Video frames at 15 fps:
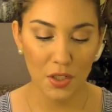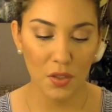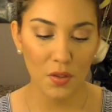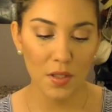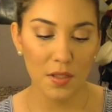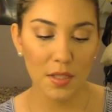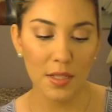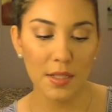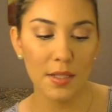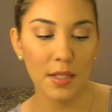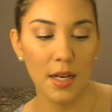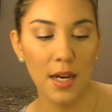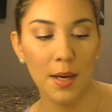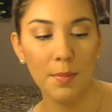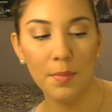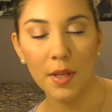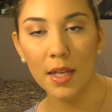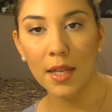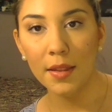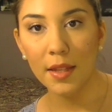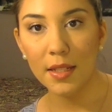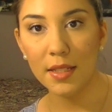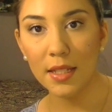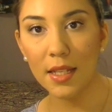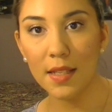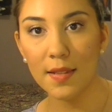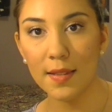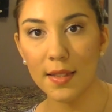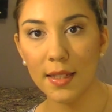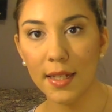So this is the
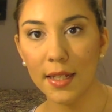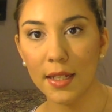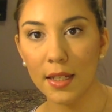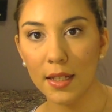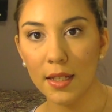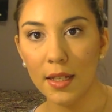DeSlick